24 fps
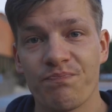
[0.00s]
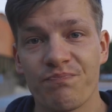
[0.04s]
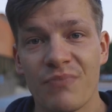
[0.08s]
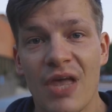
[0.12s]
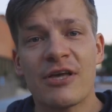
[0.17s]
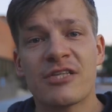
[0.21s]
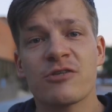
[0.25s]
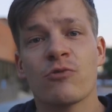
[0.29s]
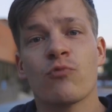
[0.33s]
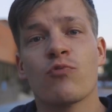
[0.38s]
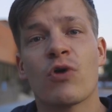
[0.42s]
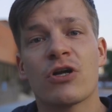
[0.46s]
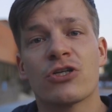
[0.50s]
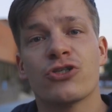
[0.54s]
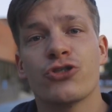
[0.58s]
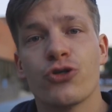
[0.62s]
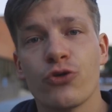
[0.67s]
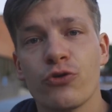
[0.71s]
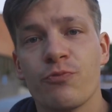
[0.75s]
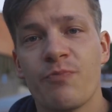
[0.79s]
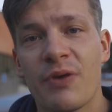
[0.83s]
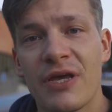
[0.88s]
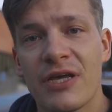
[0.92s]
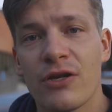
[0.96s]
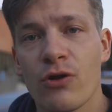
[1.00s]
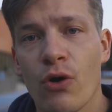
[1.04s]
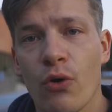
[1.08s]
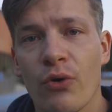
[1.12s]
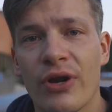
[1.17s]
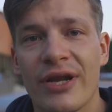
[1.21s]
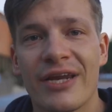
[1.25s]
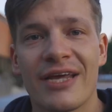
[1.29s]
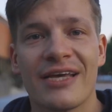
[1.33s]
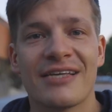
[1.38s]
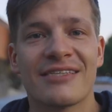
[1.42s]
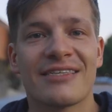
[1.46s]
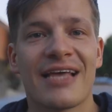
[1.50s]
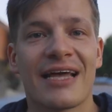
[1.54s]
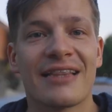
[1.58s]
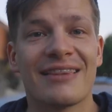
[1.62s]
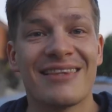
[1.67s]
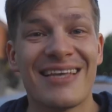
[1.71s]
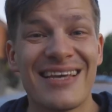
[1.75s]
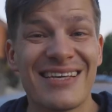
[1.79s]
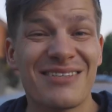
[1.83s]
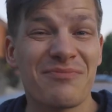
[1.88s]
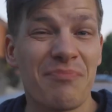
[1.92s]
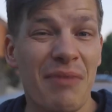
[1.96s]
Anyways, what should be noted is
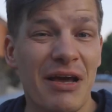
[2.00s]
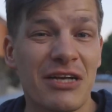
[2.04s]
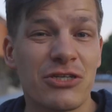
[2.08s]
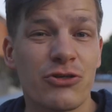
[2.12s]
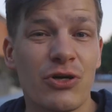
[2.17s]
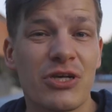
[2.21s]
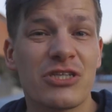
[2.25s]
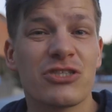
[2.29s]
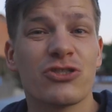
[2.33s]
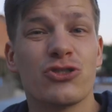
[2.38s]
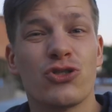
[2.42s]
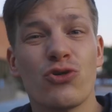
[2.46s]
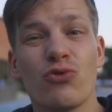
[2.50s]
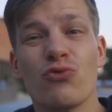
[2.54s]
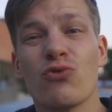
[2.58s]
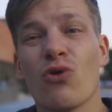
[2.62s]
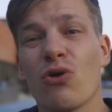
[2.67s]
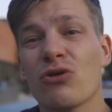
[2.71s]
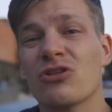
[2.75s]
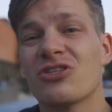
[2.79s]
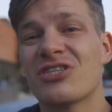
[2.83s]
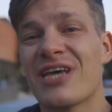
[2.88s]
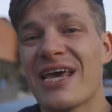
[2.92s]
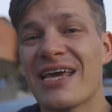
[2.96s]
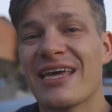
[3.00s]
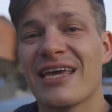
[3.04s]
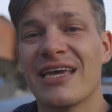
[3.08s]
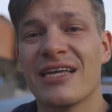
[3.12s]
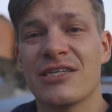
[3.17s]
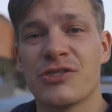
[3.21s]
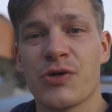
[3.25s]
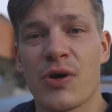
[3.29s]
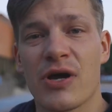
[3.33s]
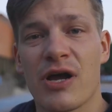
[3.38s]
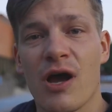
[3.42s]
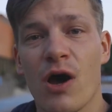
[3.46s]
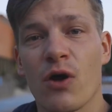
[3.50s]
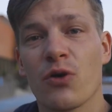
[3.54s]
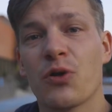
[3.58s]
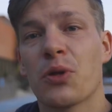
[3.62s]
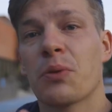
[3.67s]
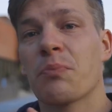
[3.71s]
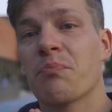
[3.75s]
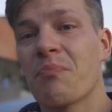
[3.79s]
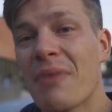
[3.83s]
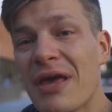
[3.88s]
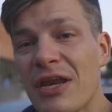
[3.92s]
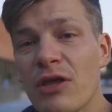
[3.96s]
that these metrics do not take into account
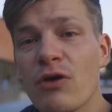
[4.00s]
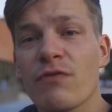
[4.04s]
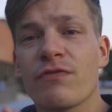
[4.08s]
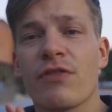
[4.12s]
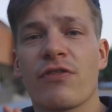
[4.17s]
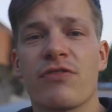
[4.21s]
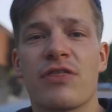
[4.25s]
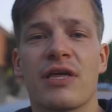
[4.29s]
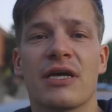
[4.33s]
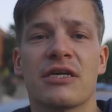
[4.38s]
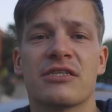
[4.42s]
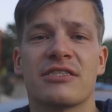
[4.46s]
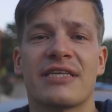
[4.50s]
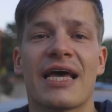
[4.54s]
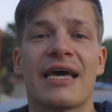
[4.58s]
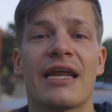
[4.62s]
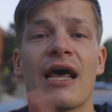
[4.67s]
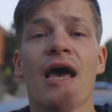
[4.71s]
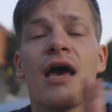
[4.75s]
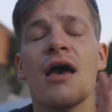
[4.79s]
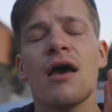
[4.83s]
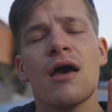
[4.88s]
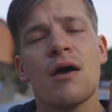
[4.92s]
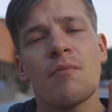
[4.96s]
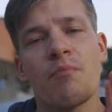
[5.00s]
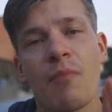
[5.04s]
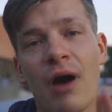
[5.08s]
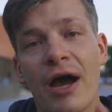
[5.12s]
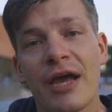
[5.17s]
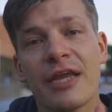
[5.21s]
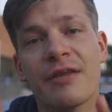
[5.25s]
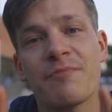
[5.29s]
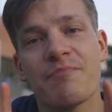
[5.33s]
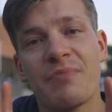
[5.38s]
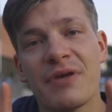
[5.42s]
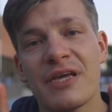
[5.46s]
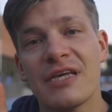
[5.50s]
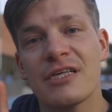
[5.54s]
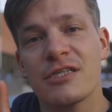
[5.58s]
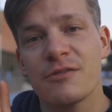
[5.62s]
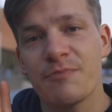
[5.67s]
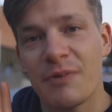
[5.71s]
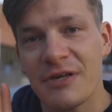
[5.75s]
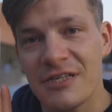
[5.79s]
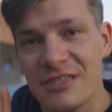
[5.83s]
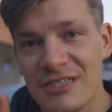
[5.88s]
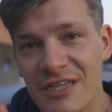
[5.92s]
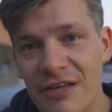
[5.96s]
many of the things that might be
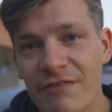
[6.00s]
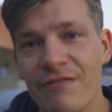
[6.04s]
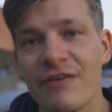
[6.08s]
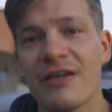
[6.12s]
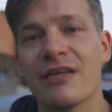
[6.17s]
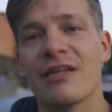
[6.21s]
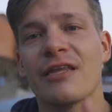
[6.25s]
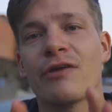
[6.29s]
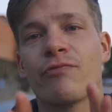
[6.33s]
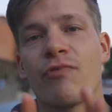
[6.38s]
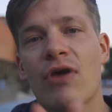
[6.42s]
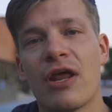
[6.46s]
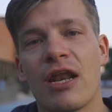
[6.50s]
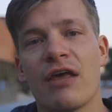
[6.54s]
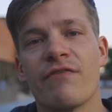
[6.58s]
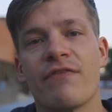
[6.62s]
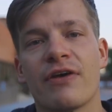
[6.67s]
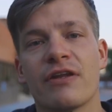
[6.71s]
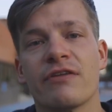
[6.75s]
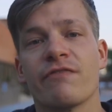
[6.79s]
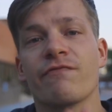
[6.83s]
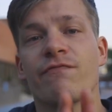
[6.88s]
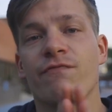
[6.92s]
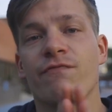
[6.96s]
specifically relevant